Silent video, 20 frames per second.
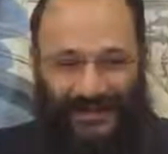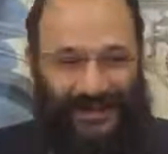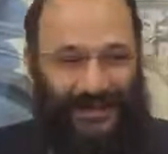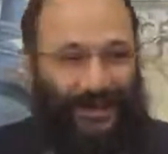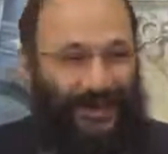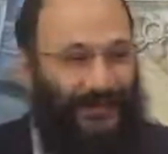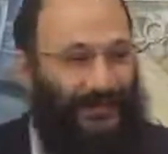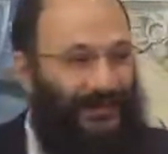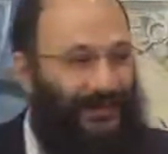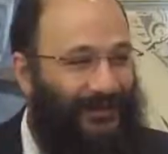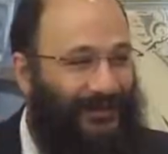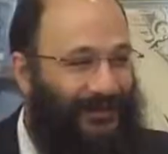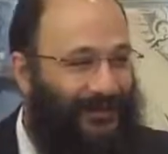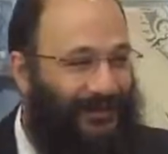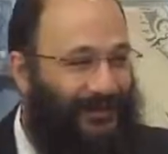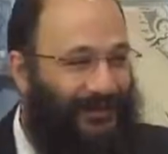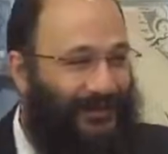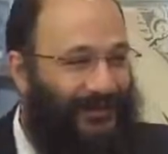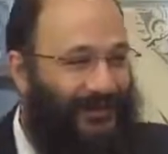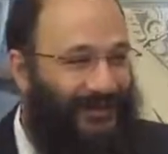
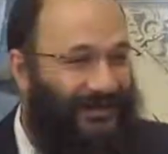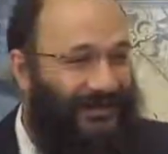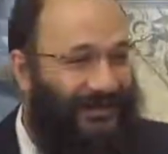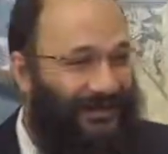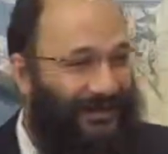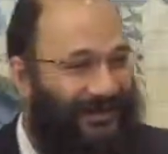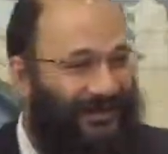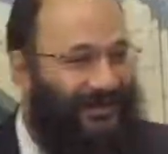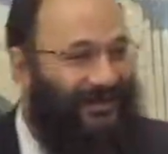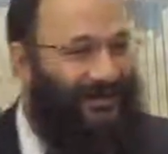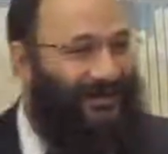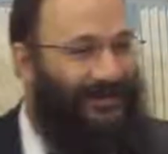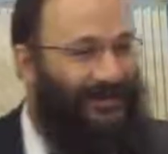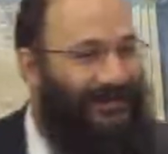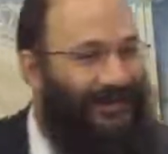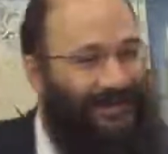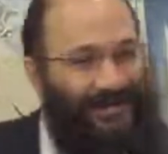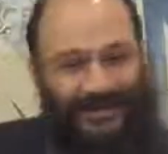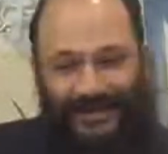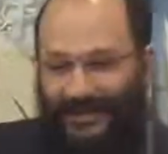Carpooling, they were
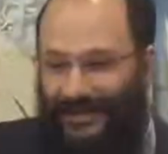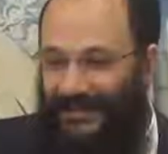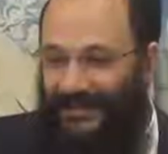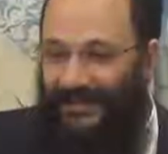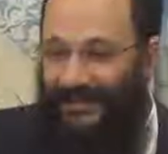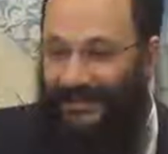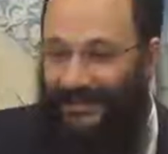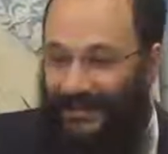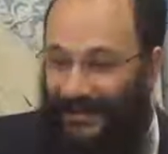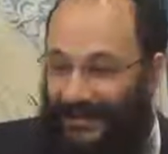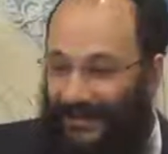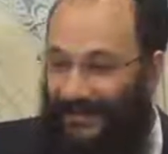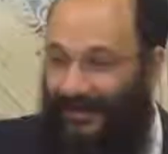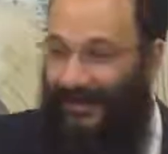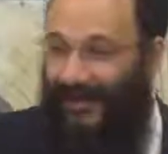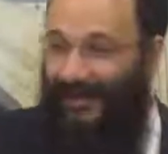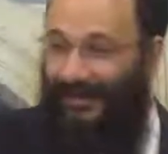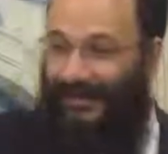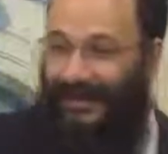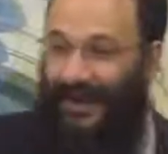investing, right?